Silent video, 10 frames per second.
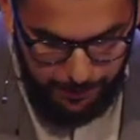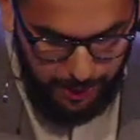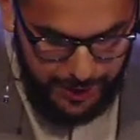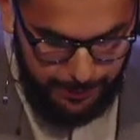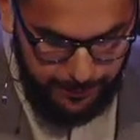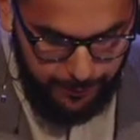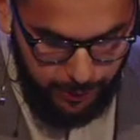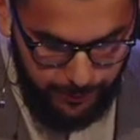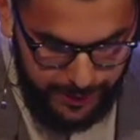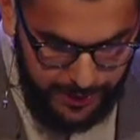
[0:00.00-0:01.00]
Mark chapter
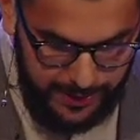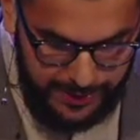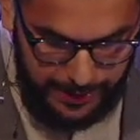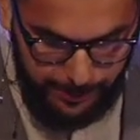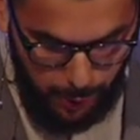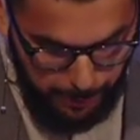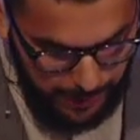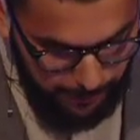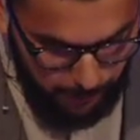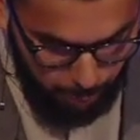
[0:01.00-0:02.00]
4, verse 19. Let me open
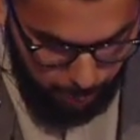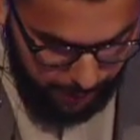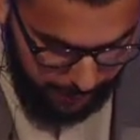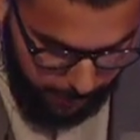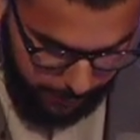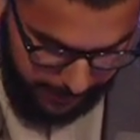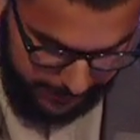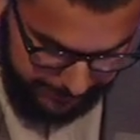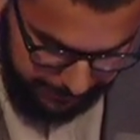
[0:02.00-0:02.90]
up really quick.